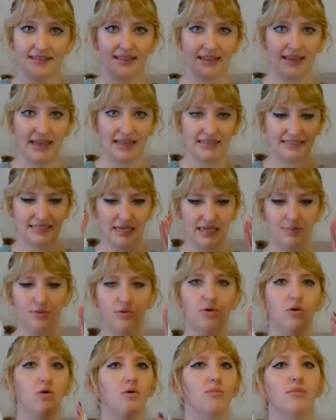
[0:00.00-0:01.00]
that
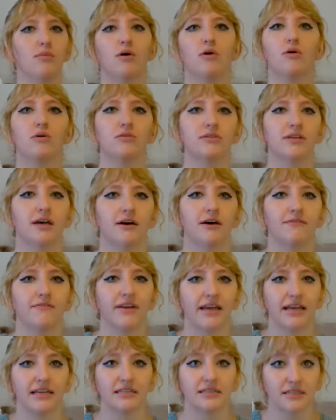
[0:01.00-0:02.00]
typical mold of
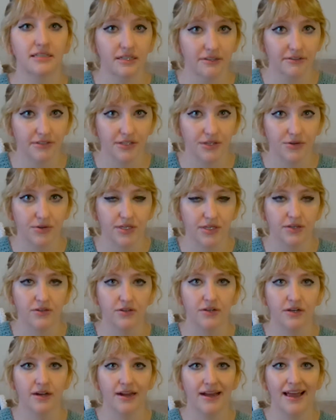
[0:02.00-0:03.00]
a serial
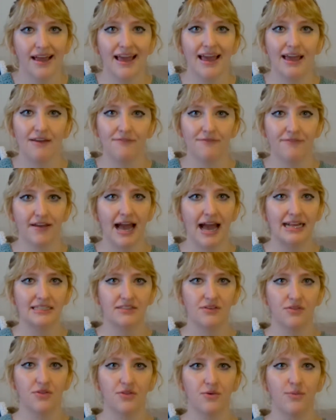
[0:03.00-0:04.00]
killer. In
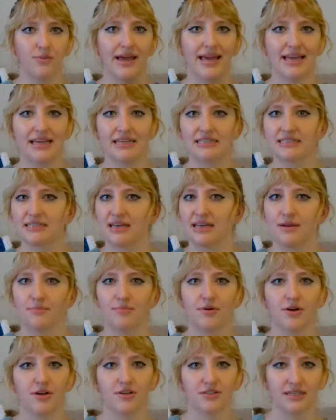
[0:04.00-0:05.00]
fact, the way his kind of
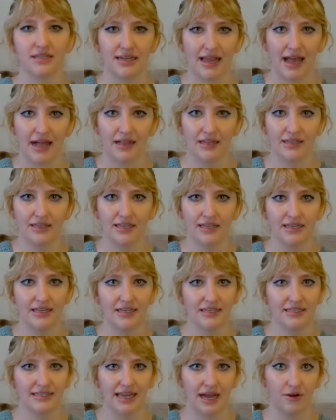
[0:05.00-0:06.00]
personality
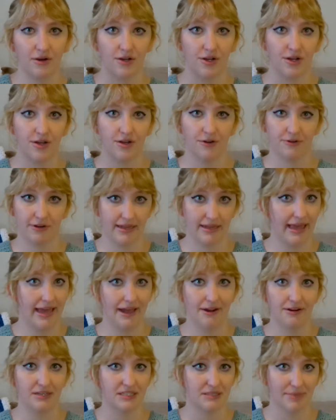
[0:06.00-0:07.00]
is, how
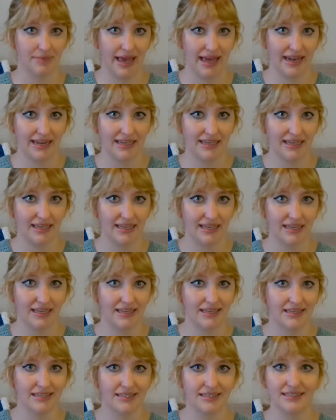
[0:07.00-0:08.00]
charismatic he
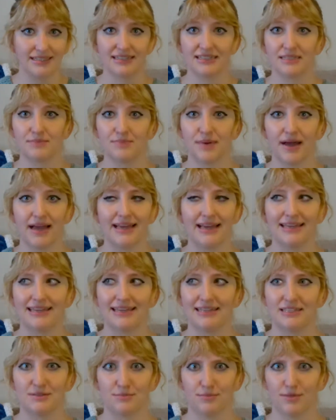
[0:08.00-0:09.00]
is despite
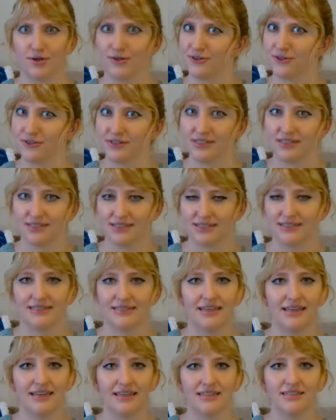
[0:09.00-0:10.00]
his murderous
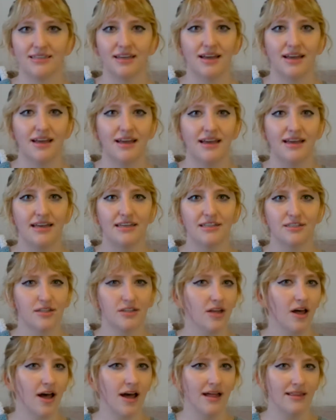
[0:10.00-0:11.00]
intent, is a
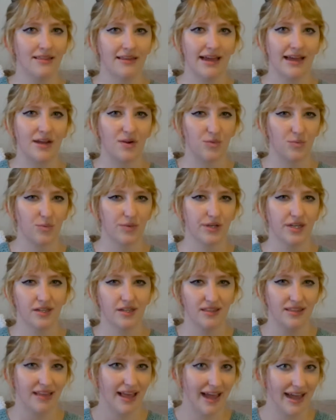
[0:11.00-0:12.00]
lot like
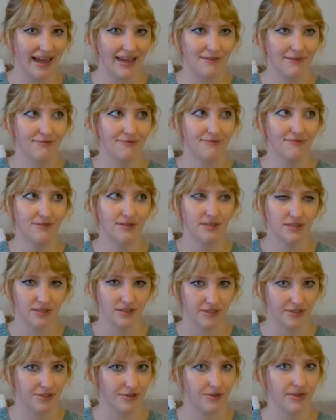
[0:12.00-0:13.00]
real life
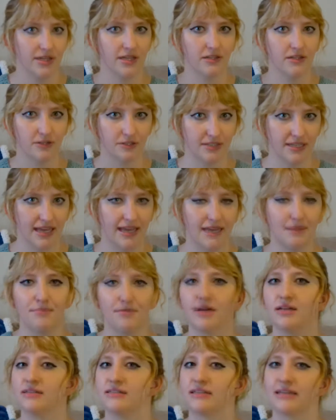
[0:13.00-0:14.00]
serial killer Ted
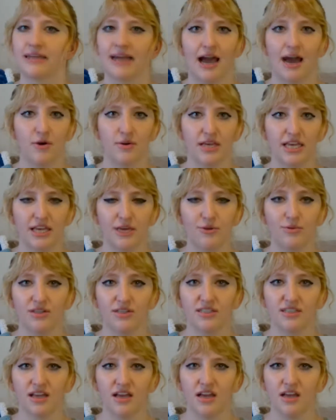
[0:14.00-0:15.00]
Bundy, how he
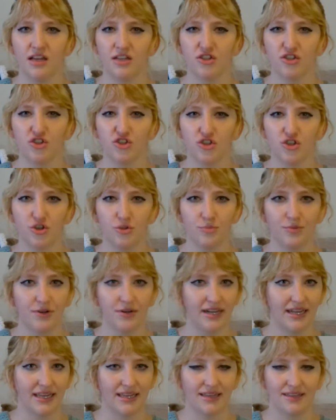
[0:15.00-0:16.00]
was
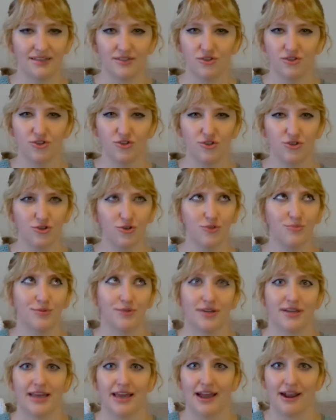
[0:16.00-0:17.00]
super
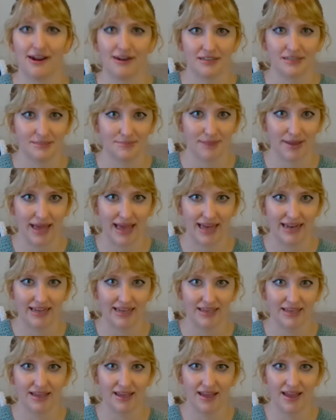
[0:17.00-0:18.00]

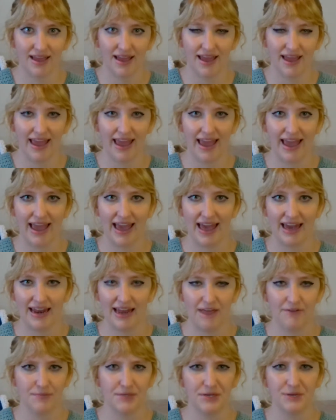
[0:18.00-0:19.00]
charismatic and
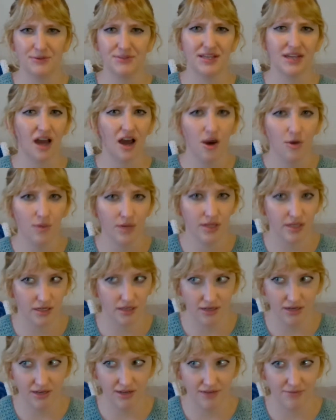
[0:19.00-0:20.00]
everybody was like, oh well, it
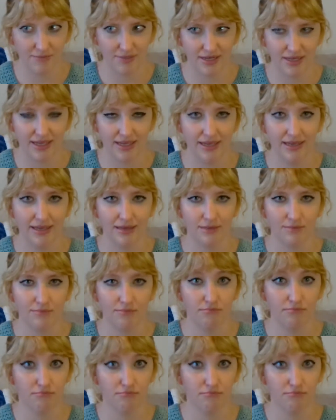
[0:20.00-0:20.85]
couldn't have been him.